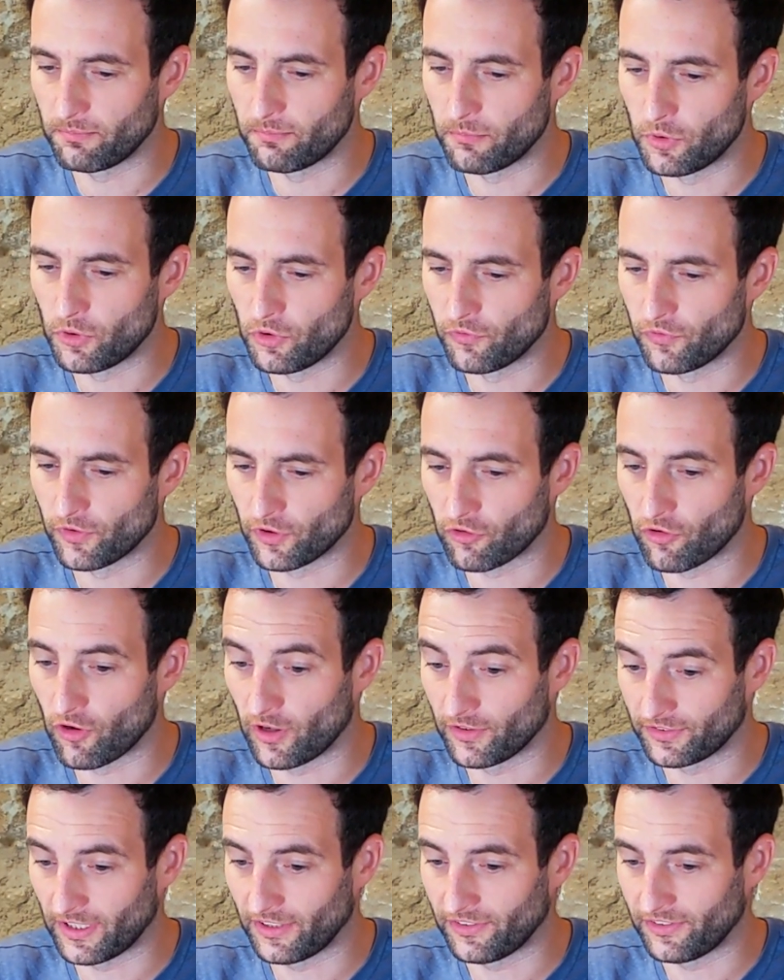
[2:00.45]
to move
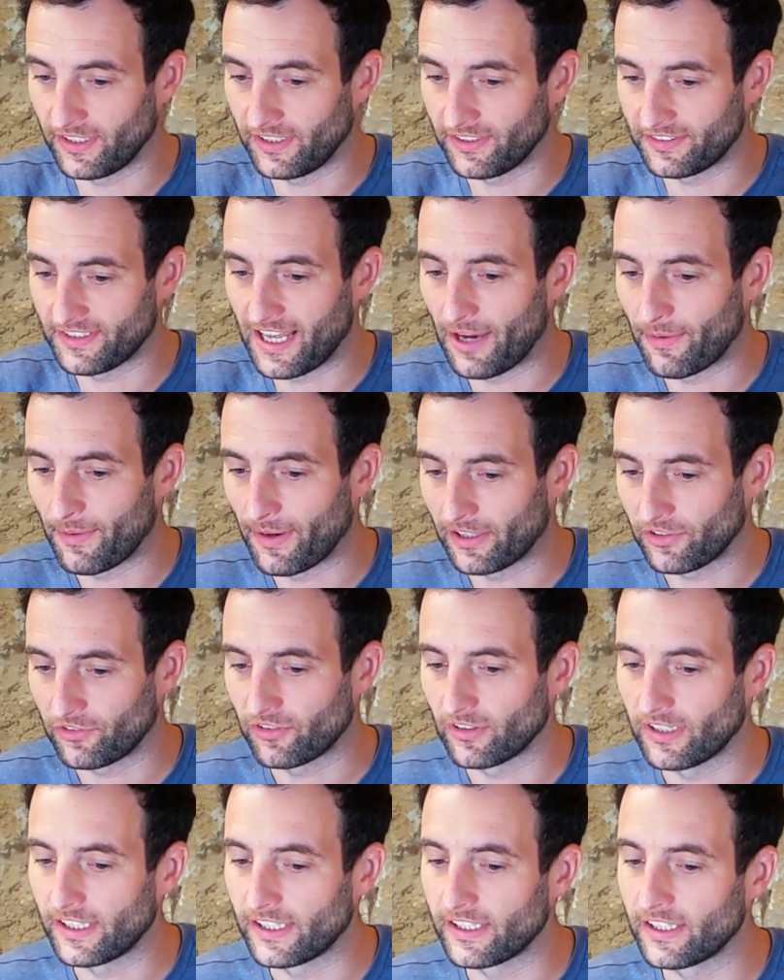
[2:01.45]
across, as he is now
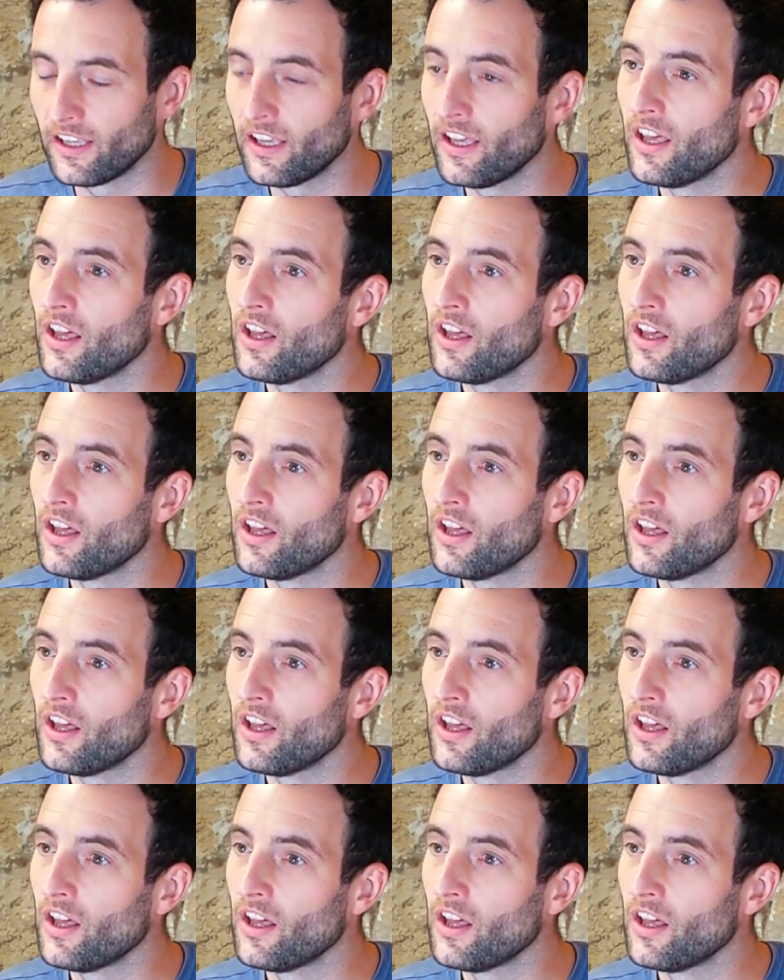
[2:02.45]
actually,